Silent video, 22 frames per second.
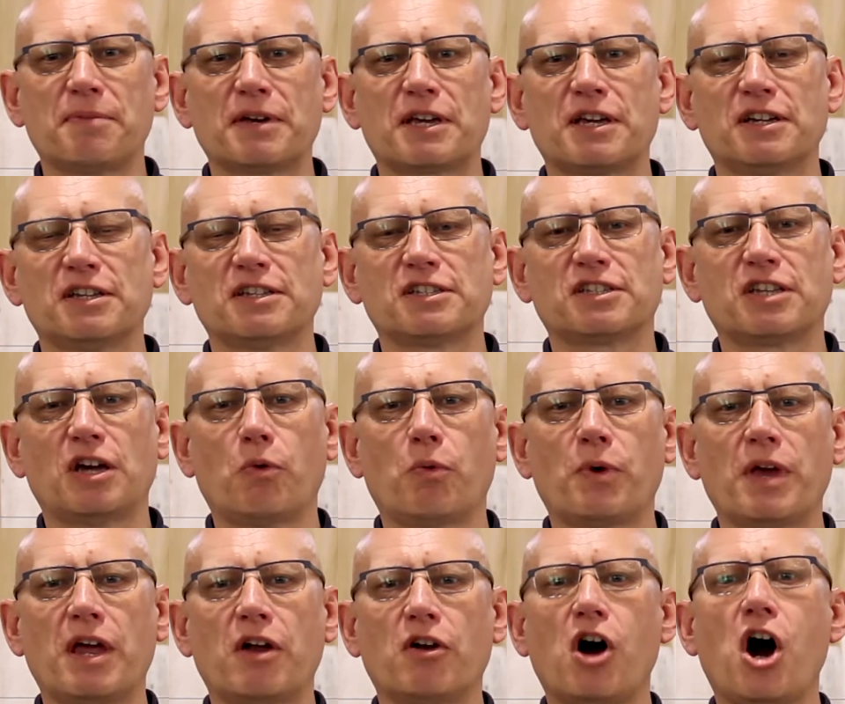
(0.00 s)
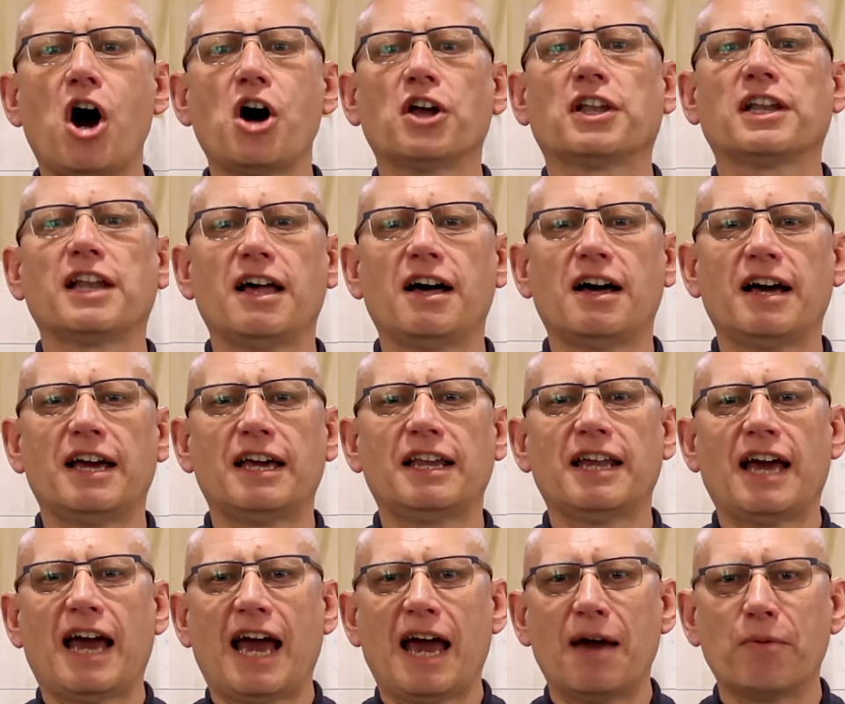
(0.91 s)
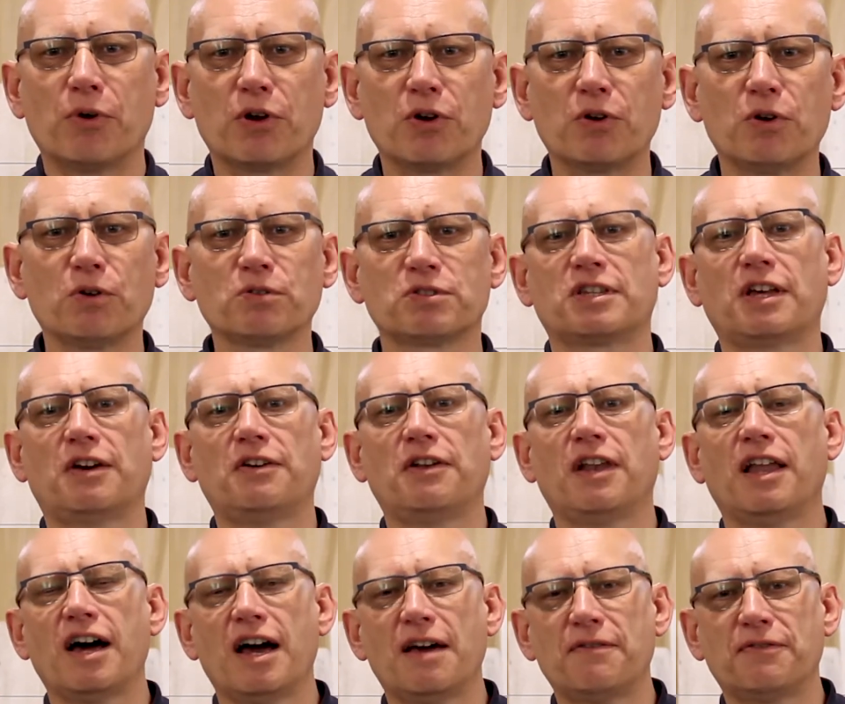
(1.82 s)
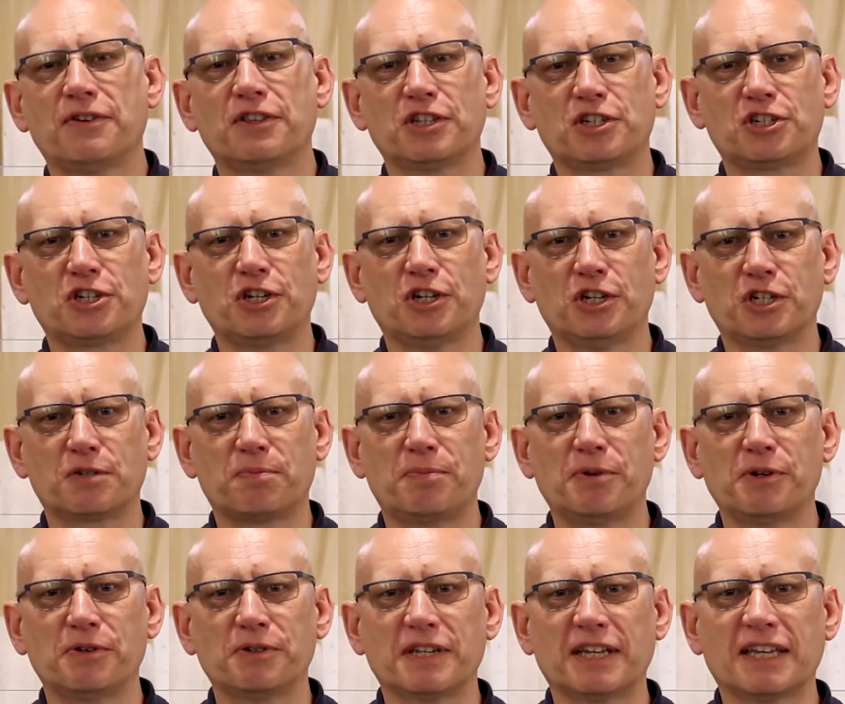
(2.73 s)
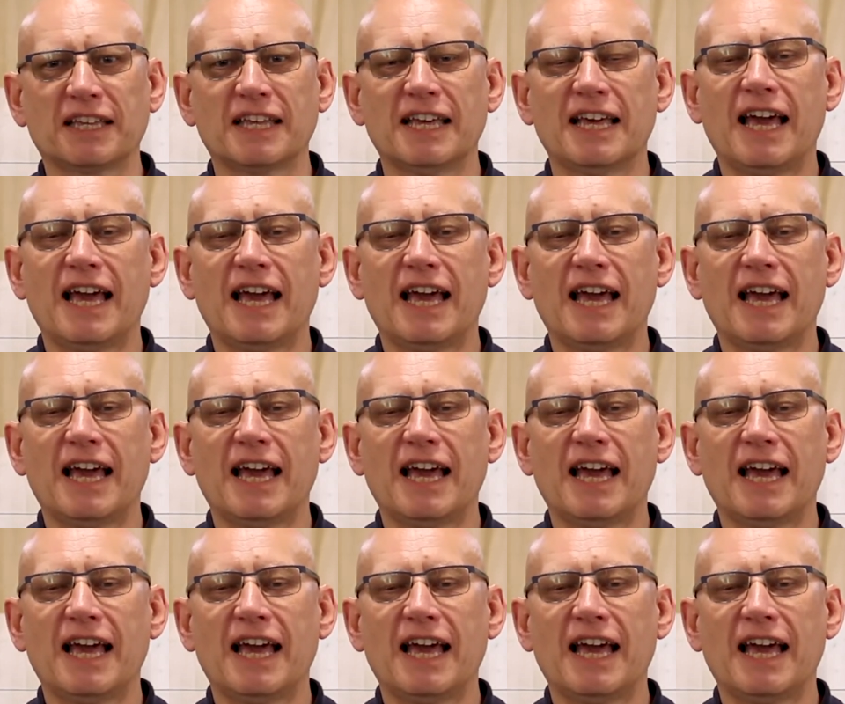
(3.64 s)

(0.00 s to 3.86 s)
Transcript: because we are online and we're also live at the church building.